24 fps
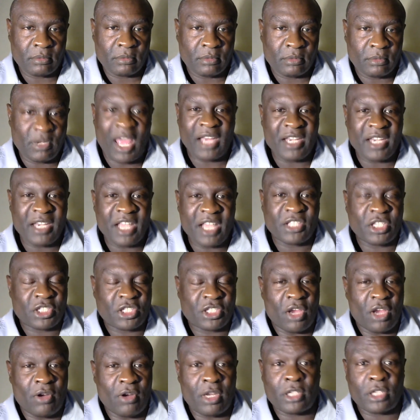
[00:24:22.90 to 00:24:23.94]
Not
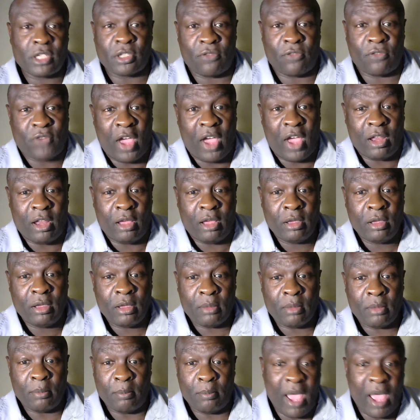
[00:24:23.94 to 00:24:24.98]
necessarily to follow
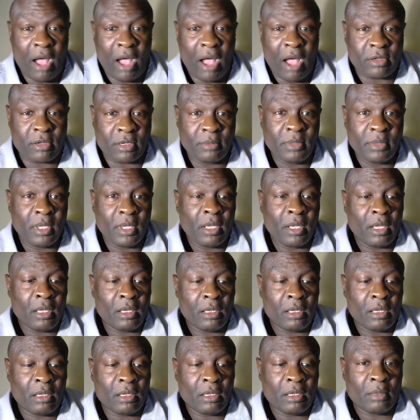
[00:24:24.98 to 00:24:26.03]
Malcolm,
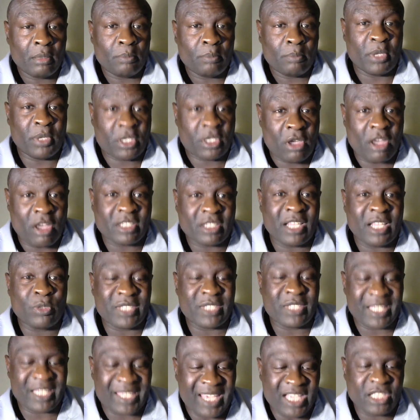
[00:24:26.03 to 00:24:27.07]
because it
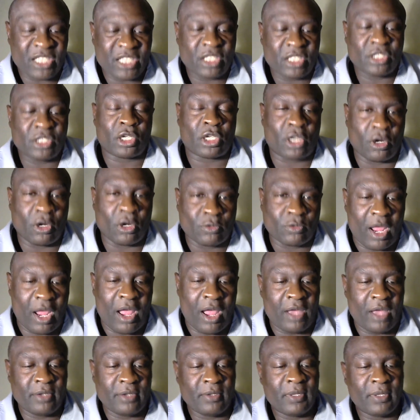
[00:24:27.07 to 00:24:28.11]
was against the
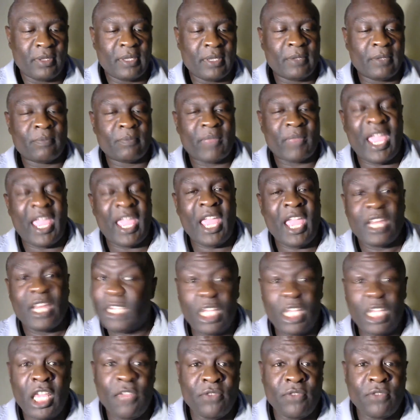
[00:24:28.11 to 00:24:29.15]
Quran
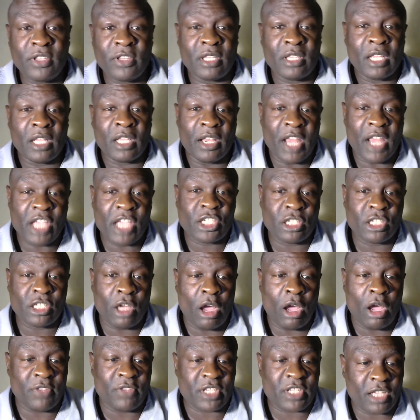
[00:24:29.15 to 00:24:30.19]
and even Nation
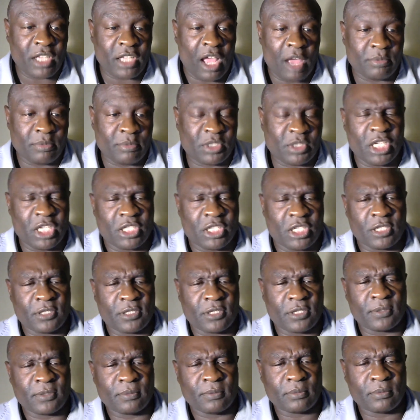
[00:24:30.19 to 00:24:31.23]
of Islam
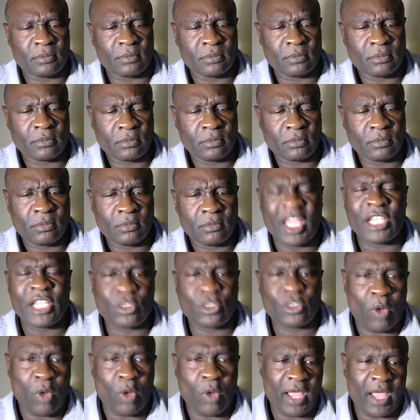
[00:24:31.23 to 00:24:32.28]
teachings.
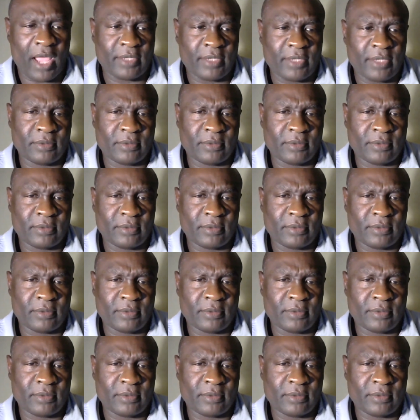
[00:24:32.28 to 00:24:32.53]
That's why.